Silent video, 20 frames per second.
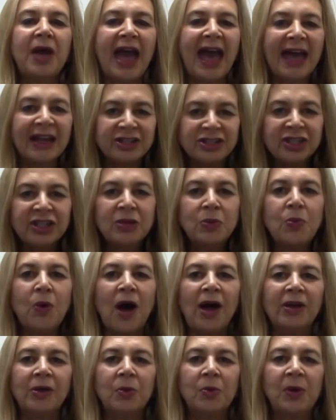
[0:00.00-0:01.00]
actually
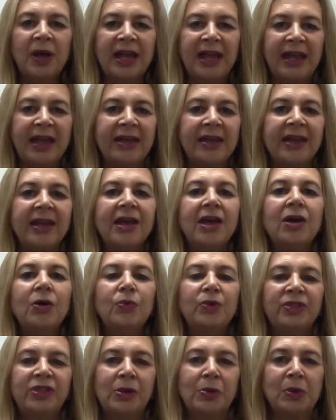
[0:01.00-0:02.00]
walk away
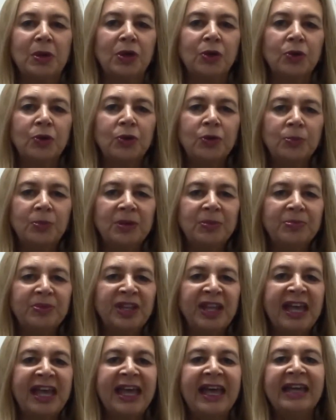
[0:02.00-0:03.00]
with a recruitment
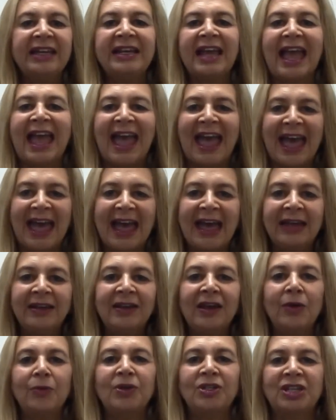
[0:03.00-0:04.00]
plan and
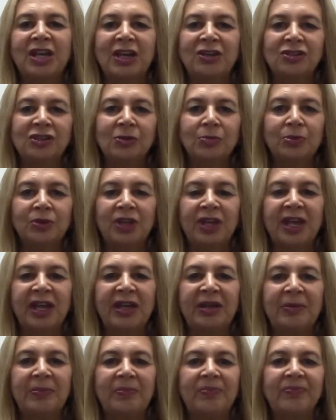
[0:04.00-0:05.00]
a retention
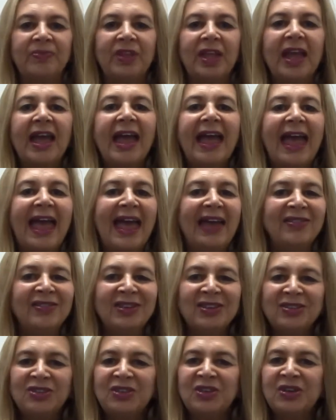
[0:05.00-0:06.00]
plan. And
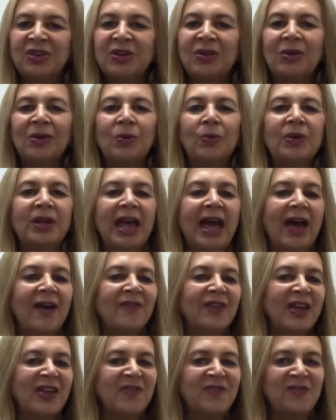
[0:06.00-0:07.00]
this year, we
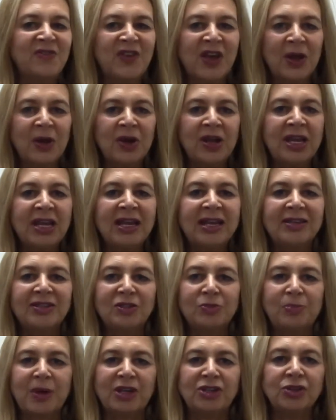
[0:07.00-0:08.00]
have a very
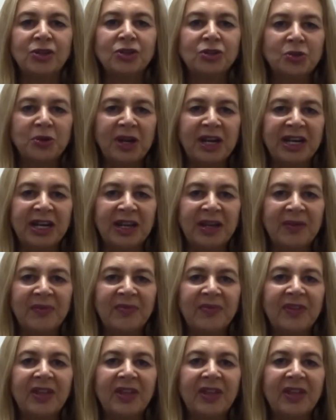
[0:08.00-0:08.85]
special training.